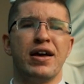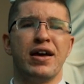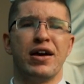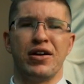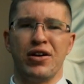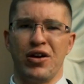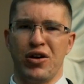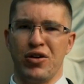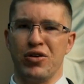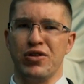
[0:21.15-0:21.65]

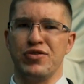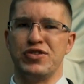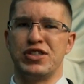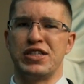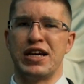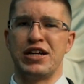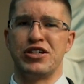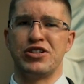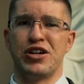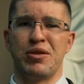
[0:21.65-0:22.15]
in honor of
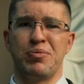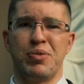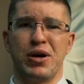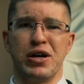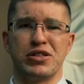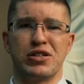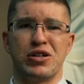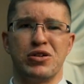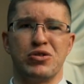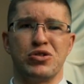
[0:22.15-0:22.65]
St. John
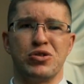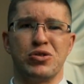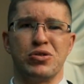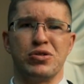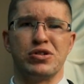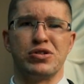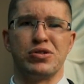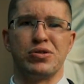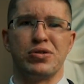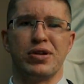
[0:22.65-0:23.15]
Bosco's
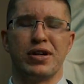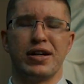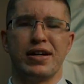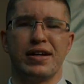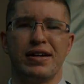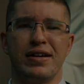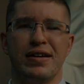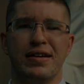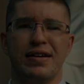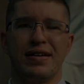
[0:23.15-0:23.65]

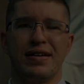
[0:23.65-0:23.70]
oratory.